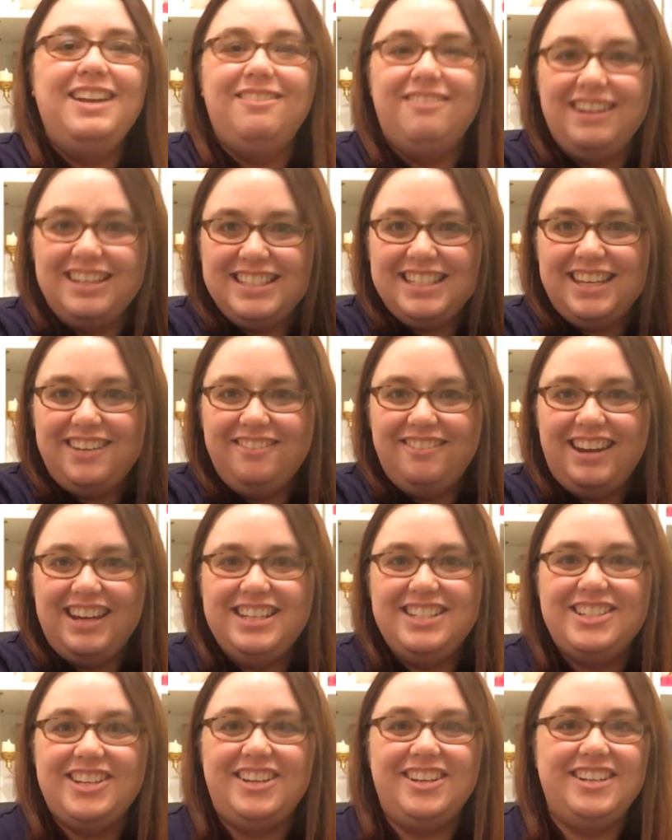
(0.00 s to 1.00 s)
Rescue
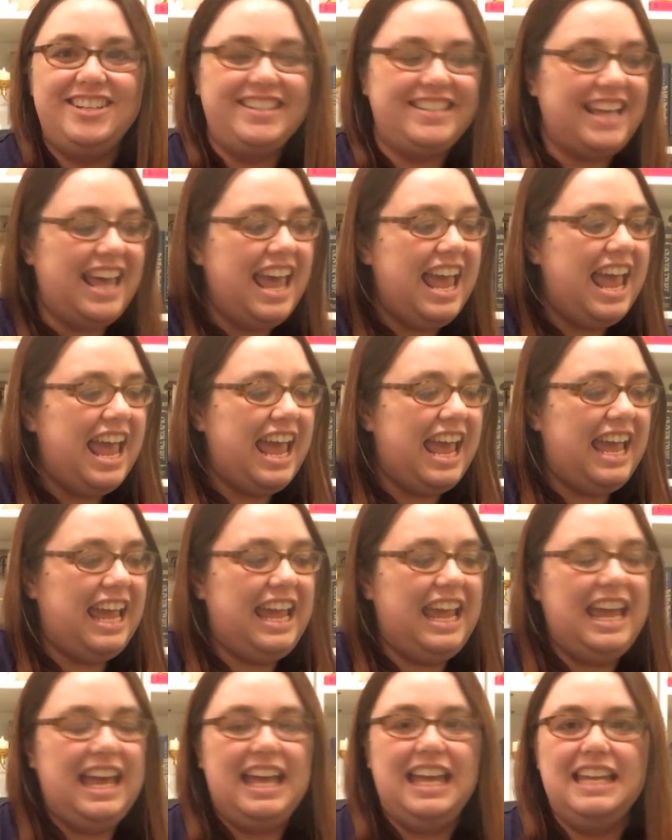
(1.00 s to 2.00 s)
Rangers,
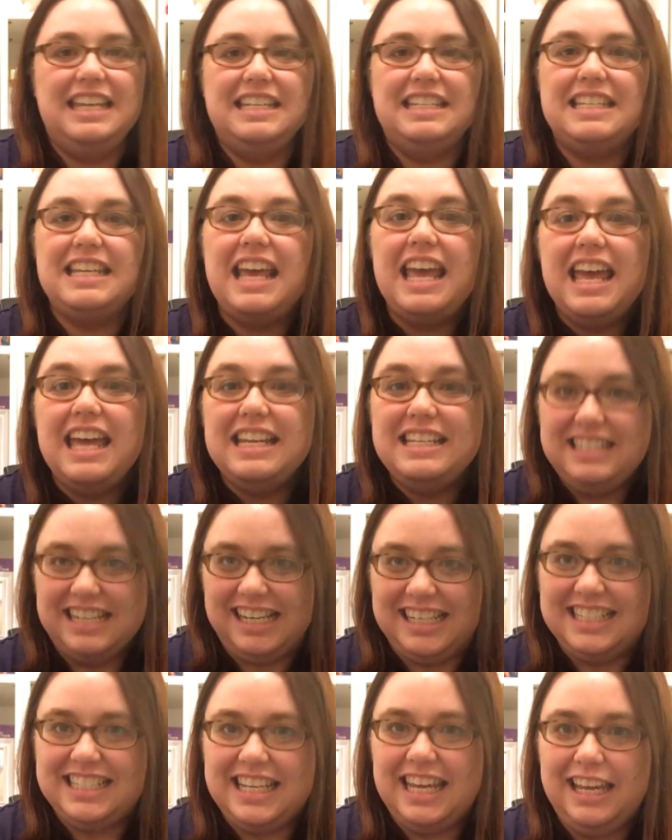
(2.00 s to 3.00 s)
and
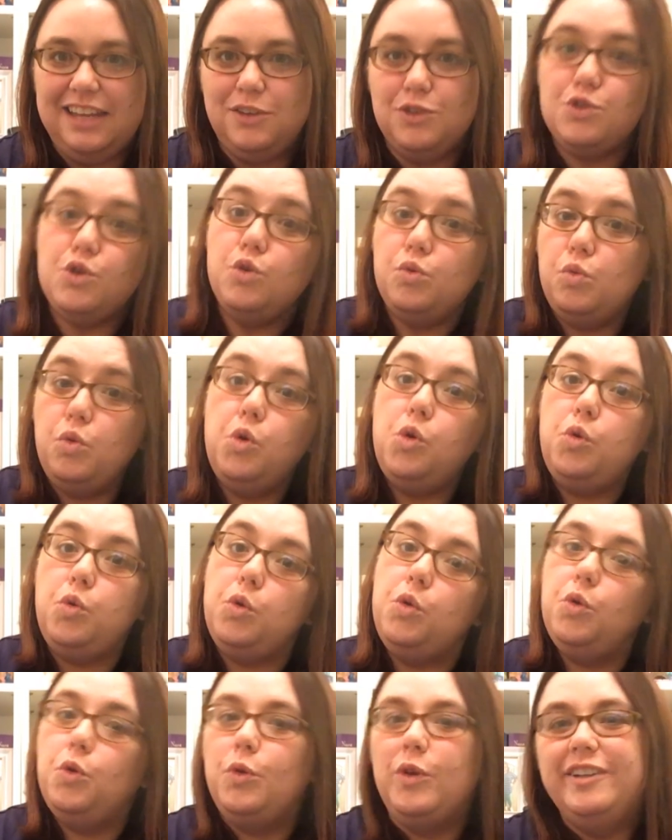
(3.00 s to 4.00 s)
Ducktales.
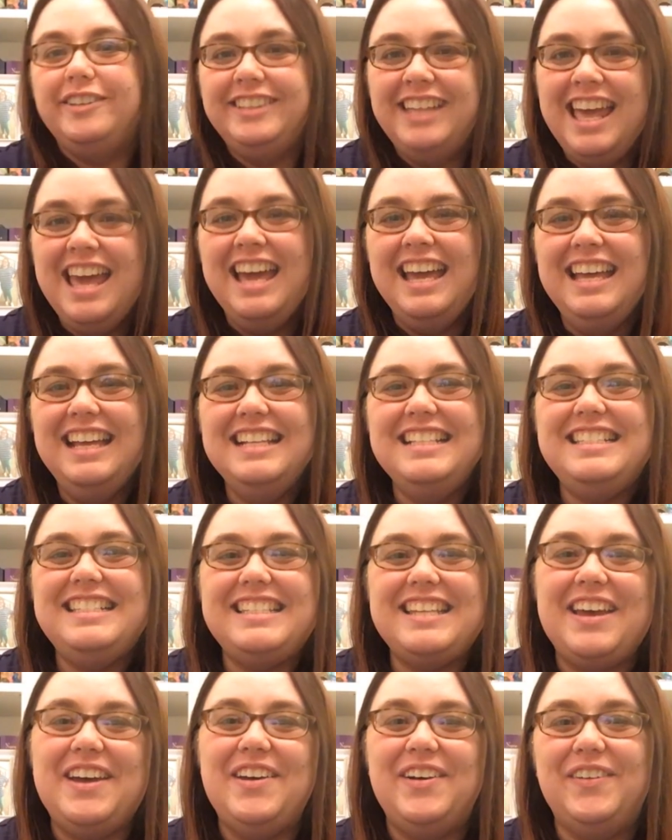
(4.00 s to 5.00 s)
Woo!
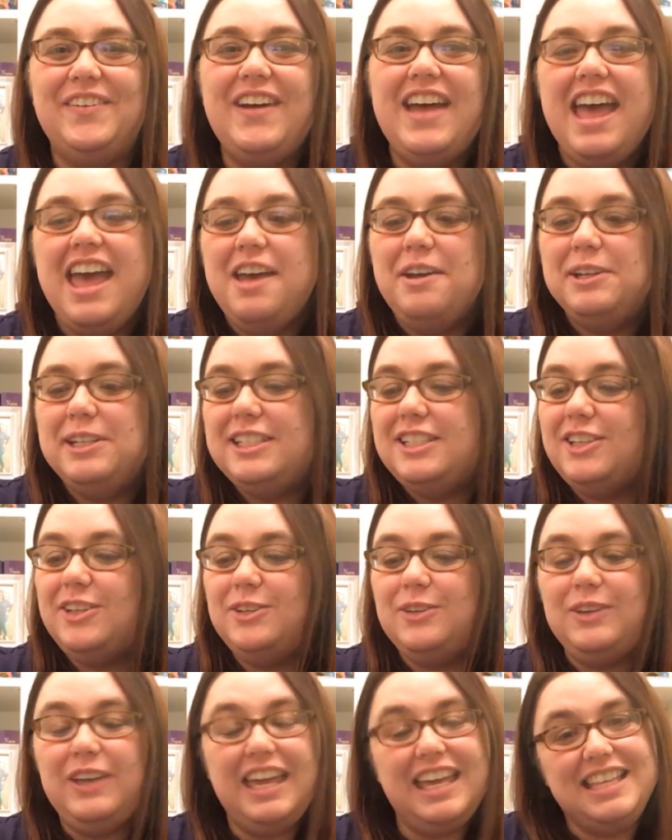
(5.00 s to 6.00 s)
So
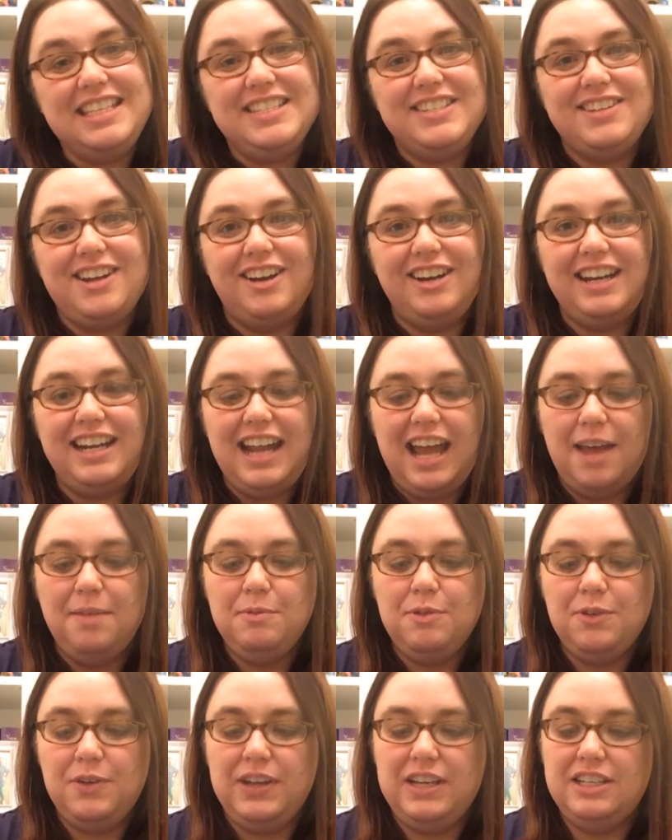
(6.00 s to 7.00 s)
to get started,
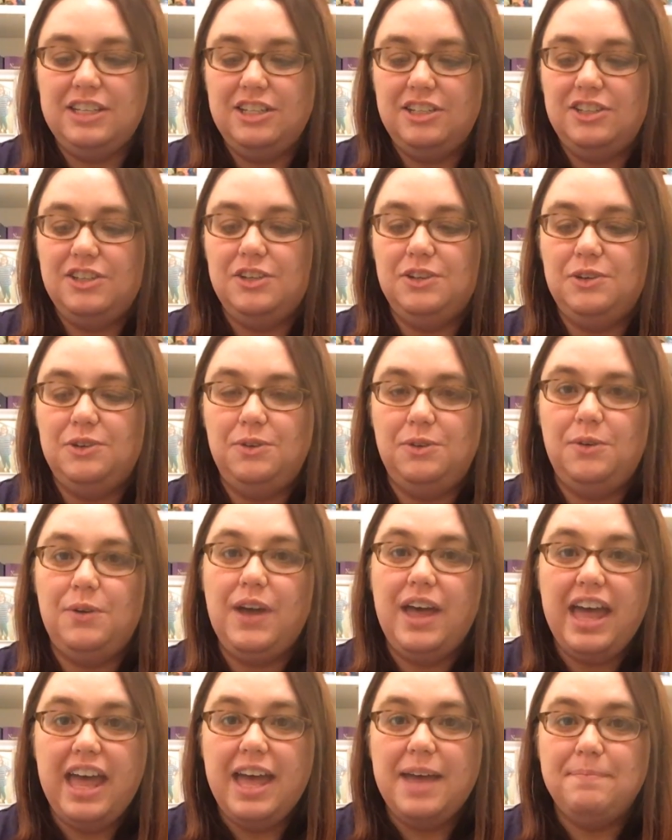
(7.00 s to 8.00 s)
I'm going to do
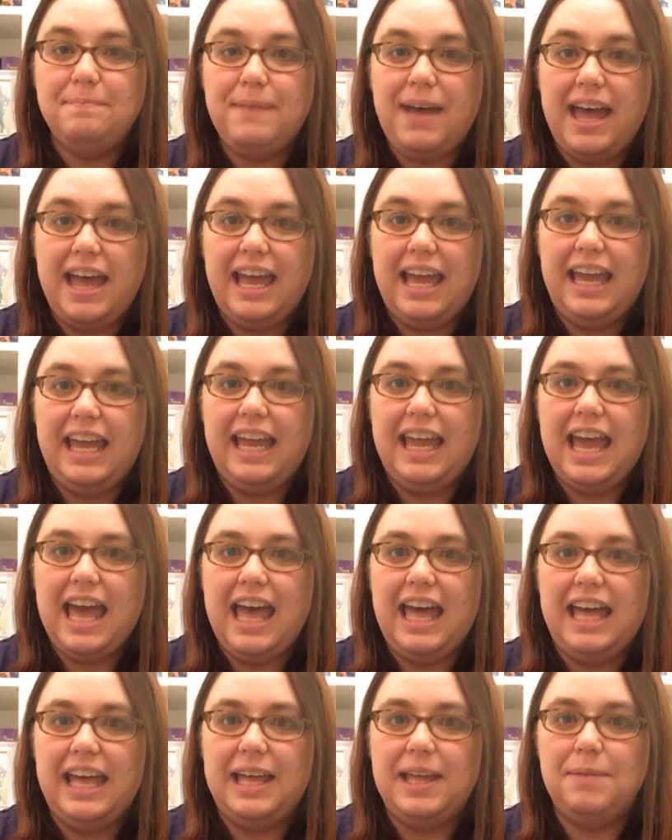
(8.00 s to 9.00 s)

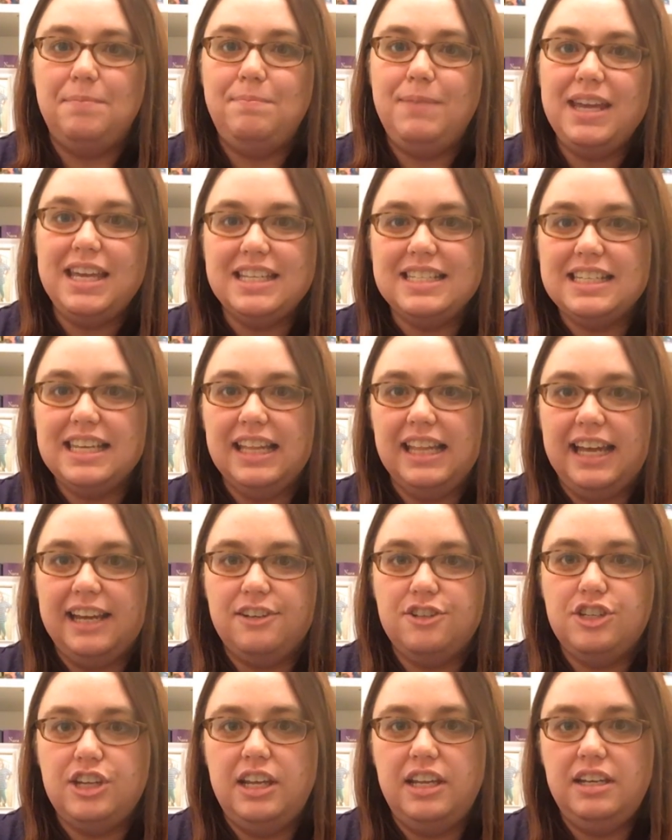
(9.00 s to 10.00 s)
my biggest
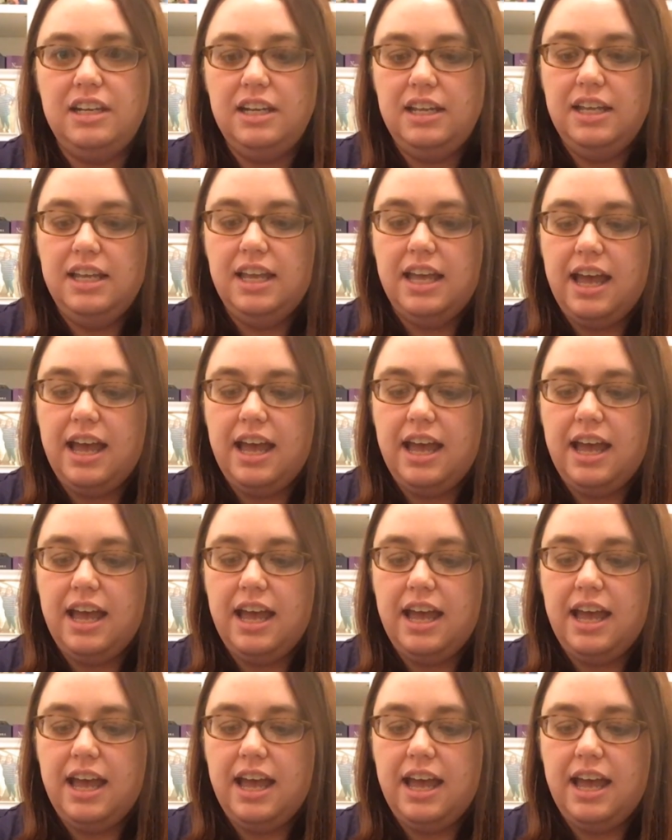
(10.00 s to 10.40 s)
collection,